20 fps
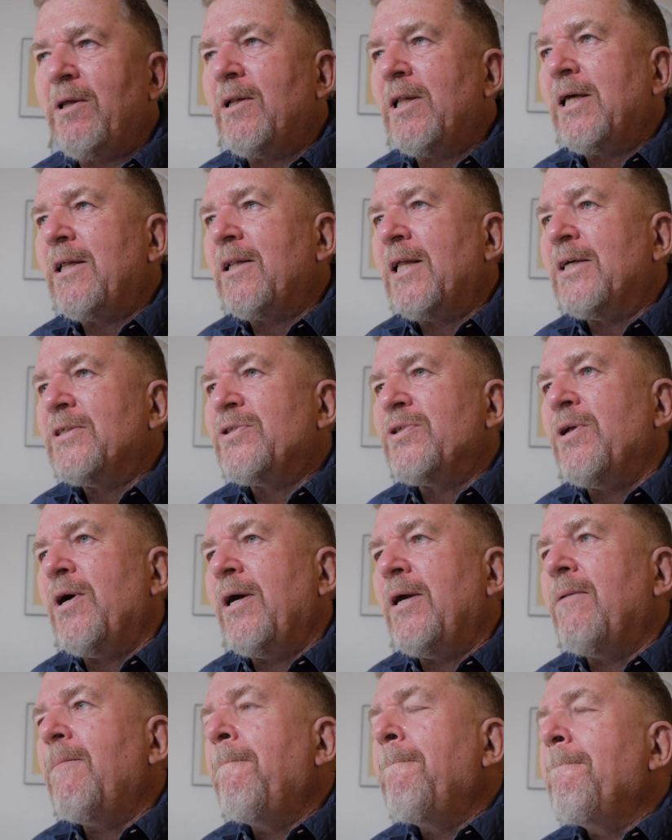late last
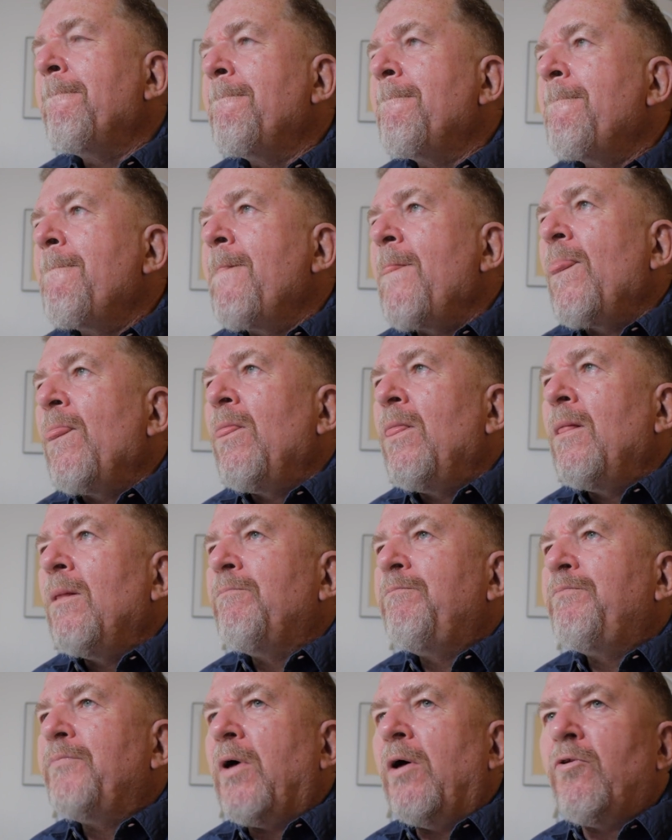night.
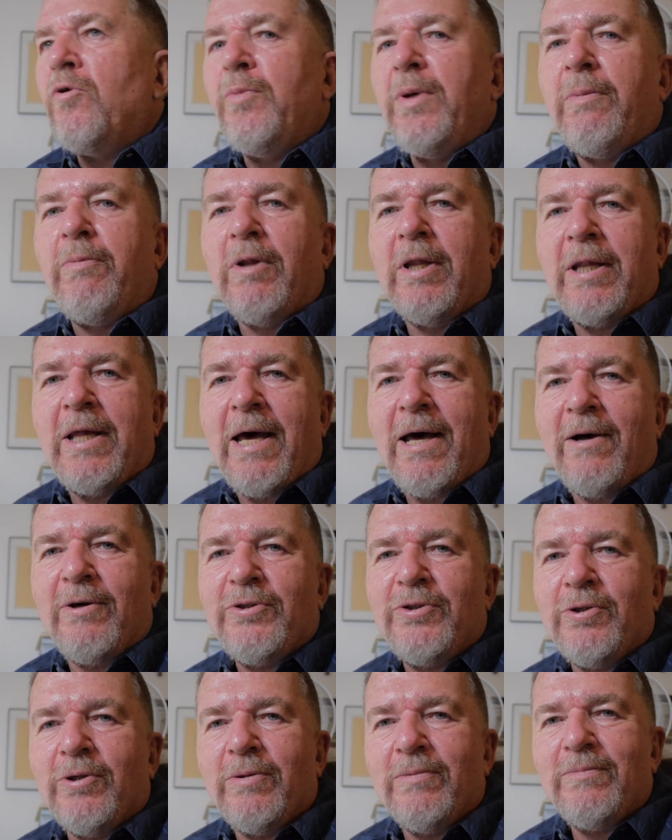Other people in the
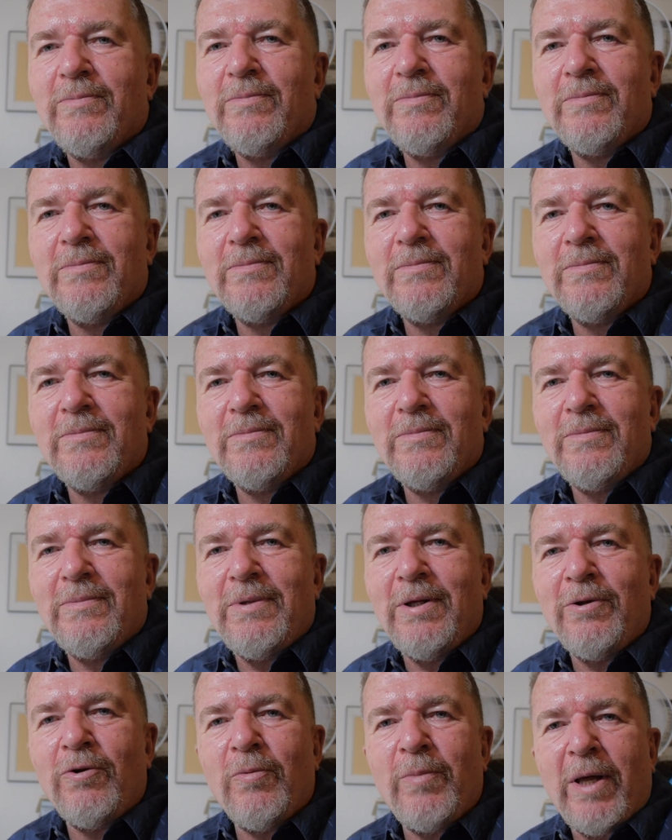house are
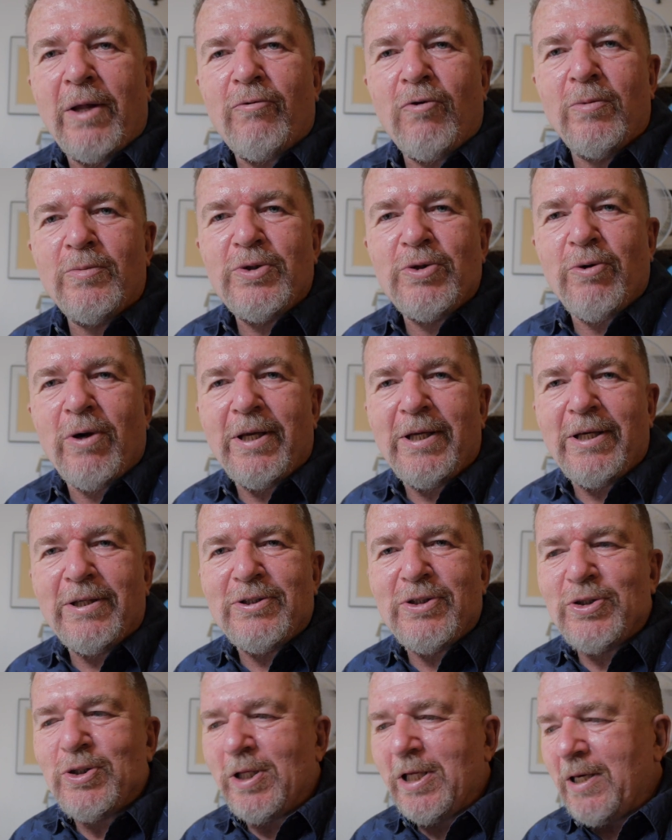in their bedrooms trying to
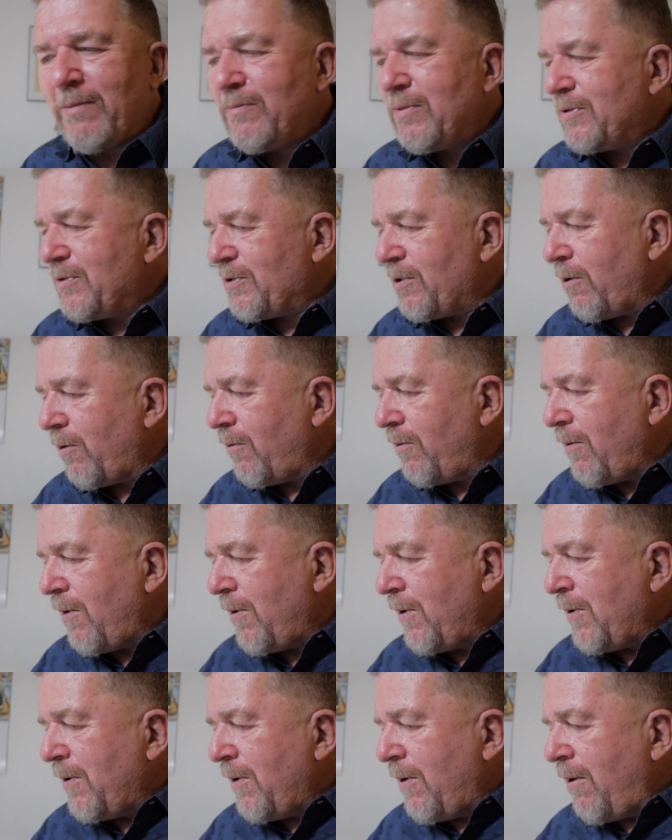get to sleep. So
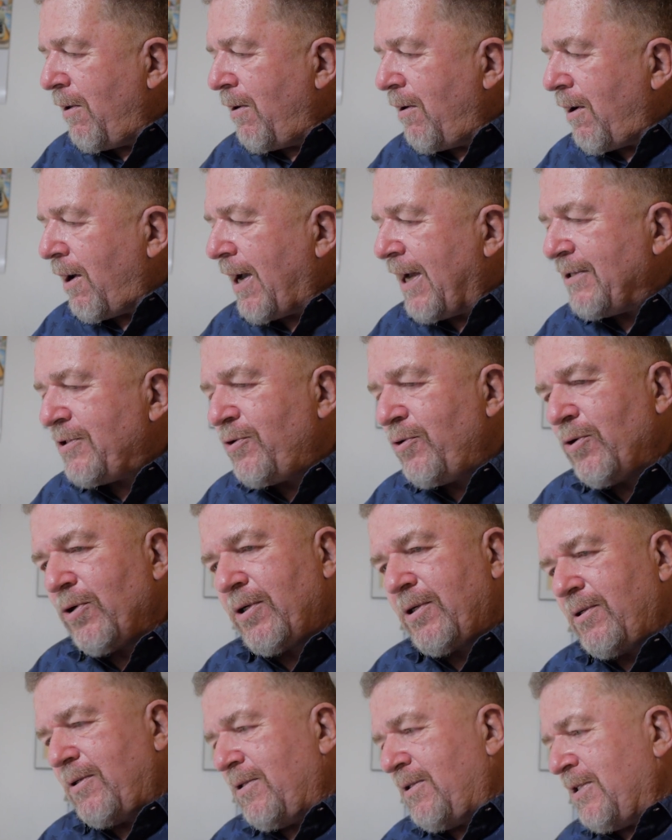I
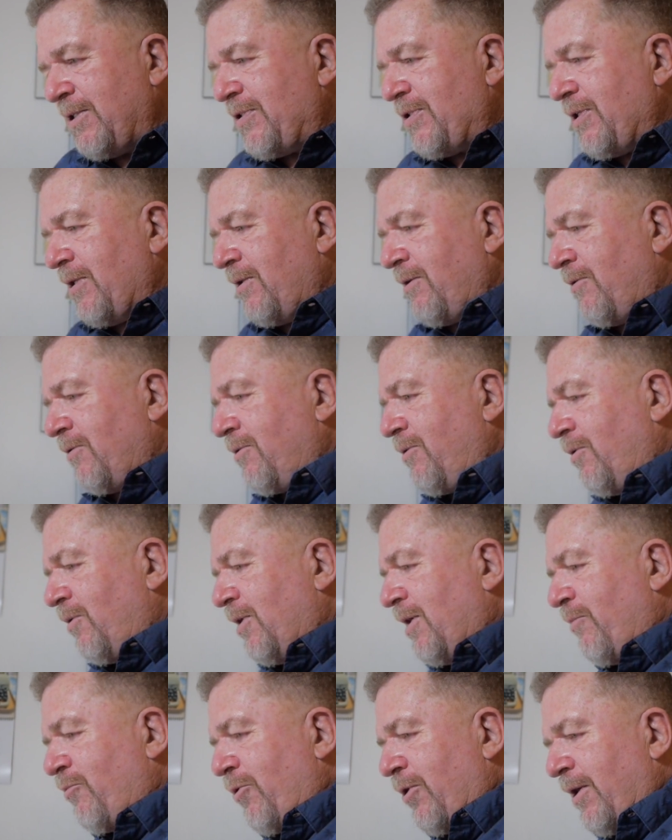took this little
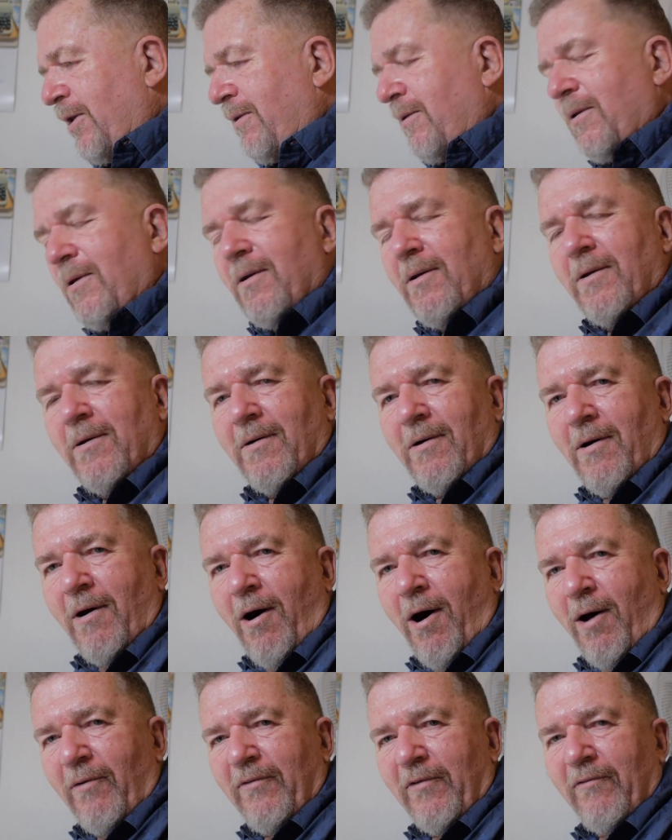Kolibri
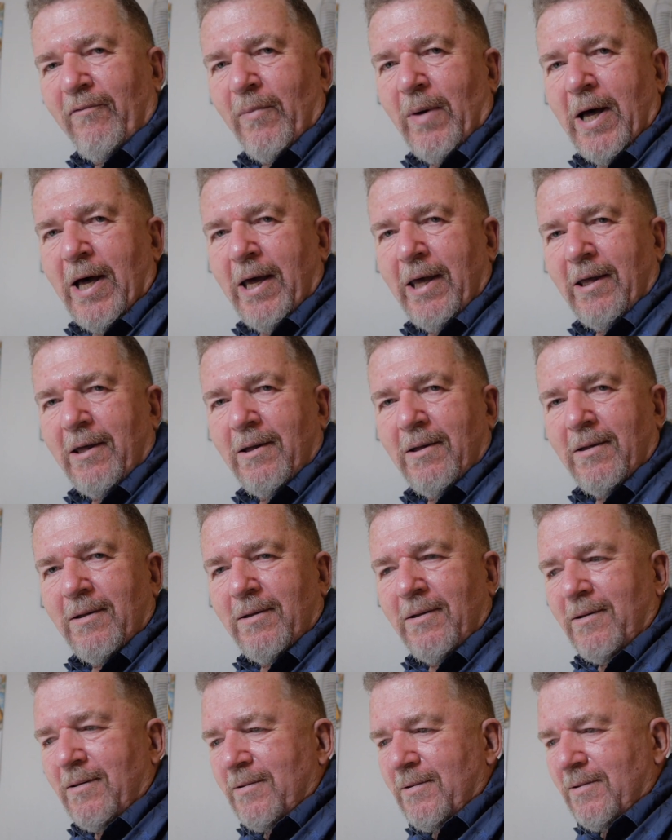off of my
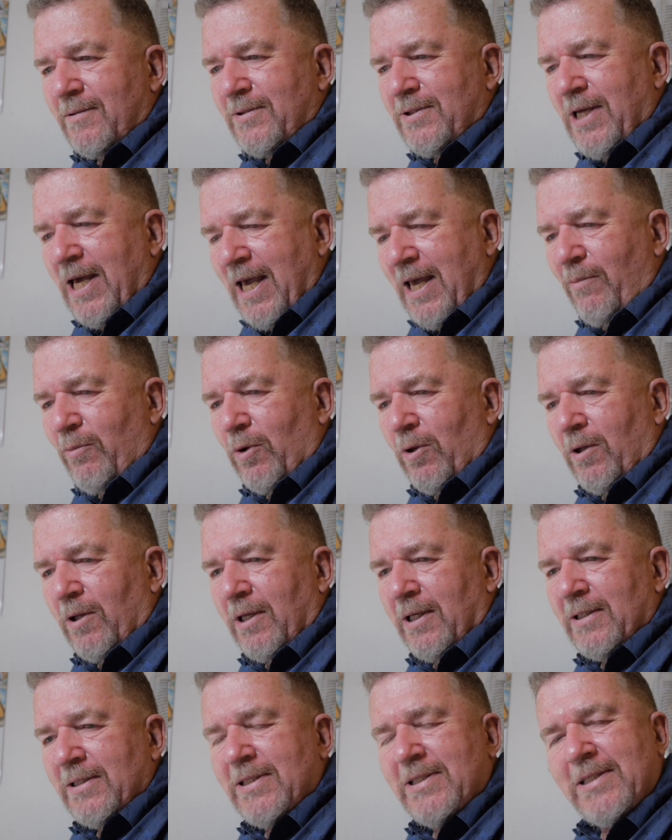table
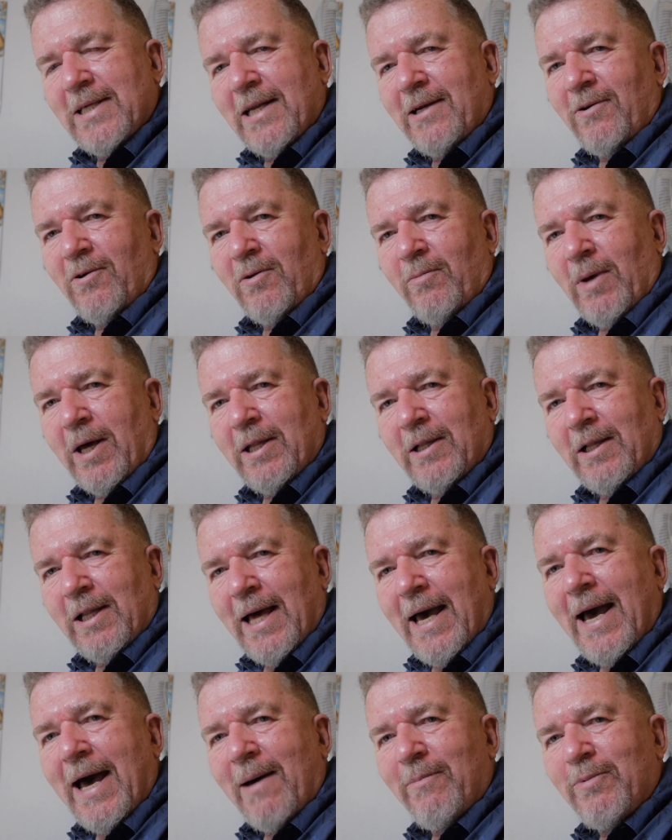and set it on my
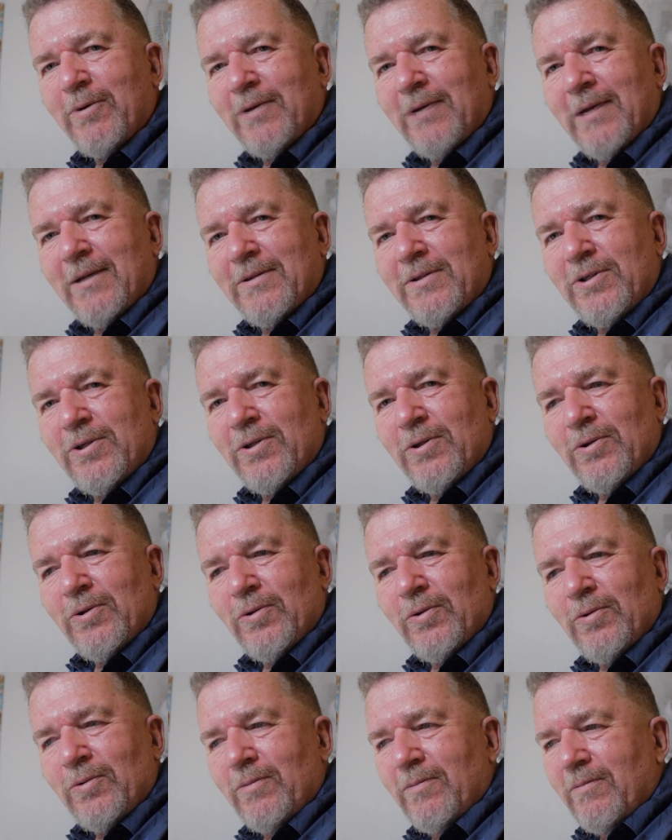lap
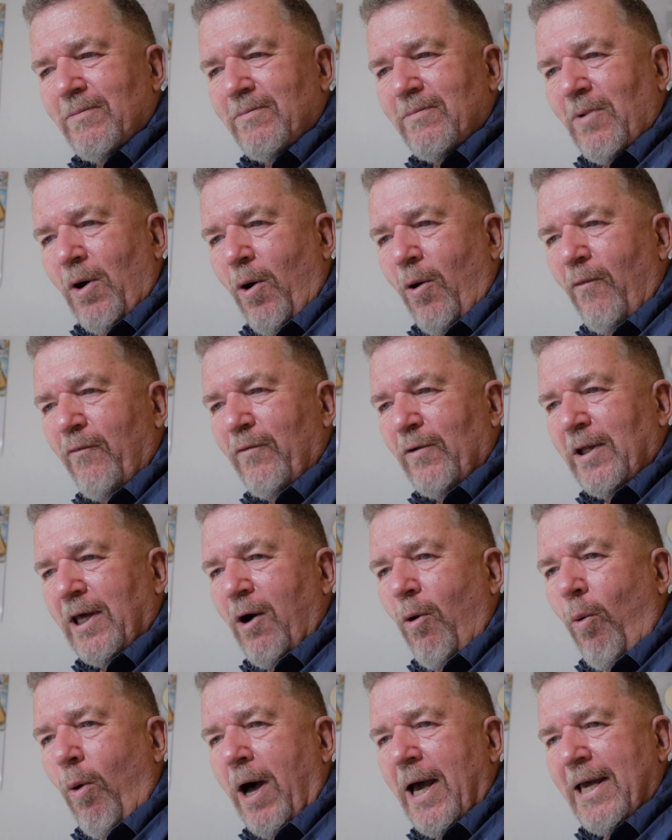to hopefully
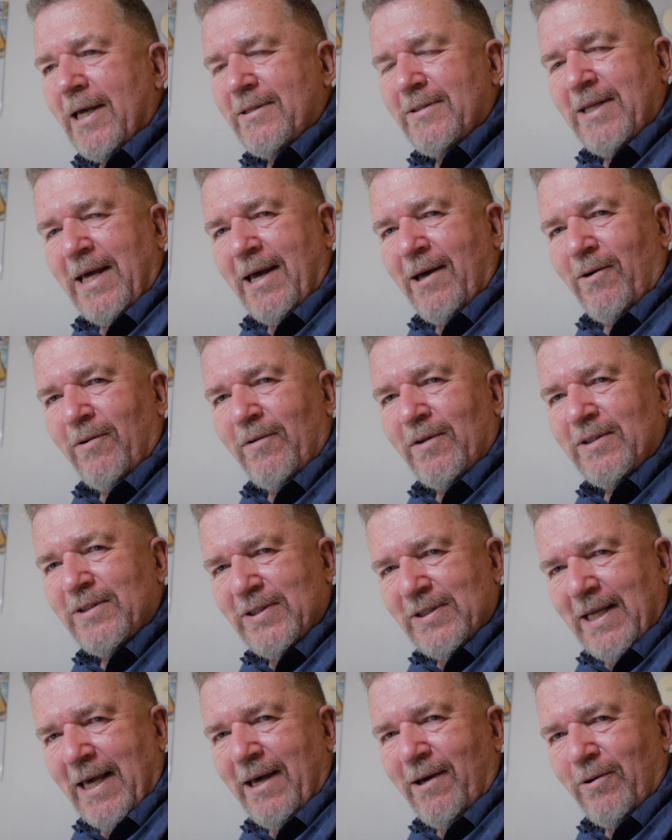quiet down the
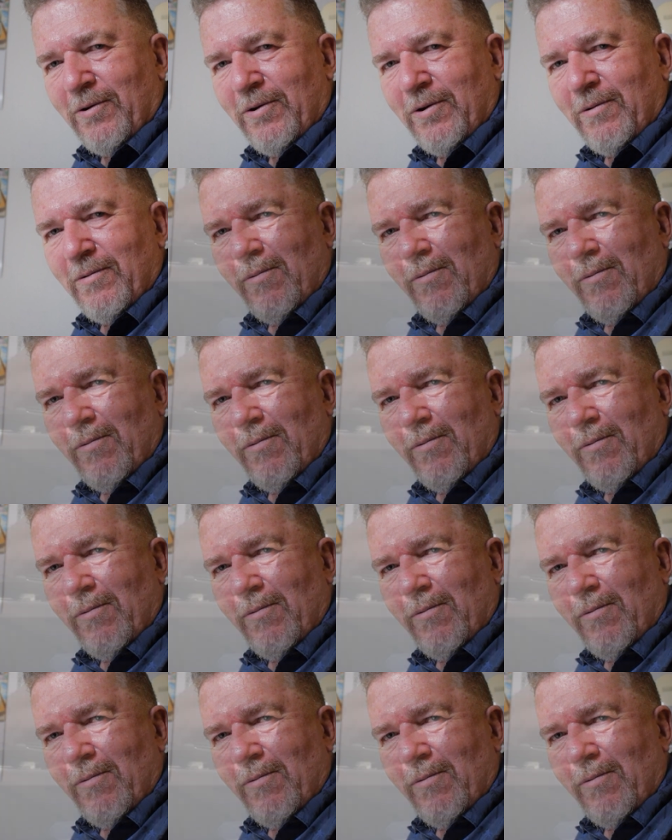sound.